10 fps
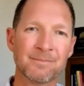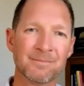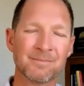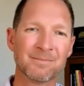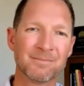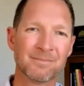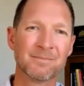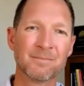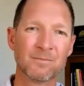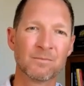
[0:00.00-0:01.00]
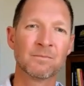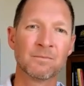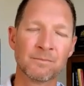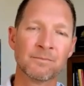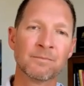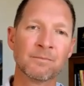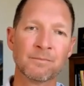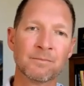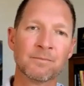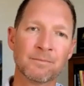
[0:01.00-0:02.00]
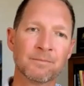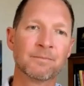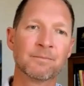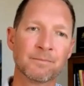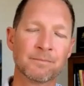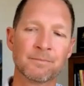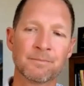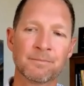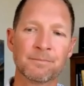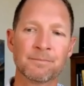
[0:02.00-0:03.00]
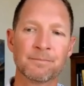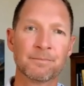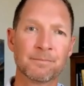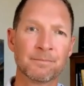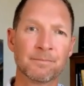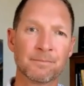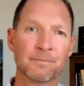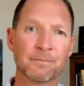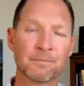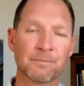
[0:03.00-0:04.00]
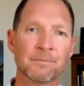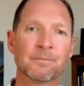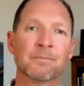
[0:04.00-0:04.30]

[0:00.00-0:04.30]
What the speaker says: (not speaking)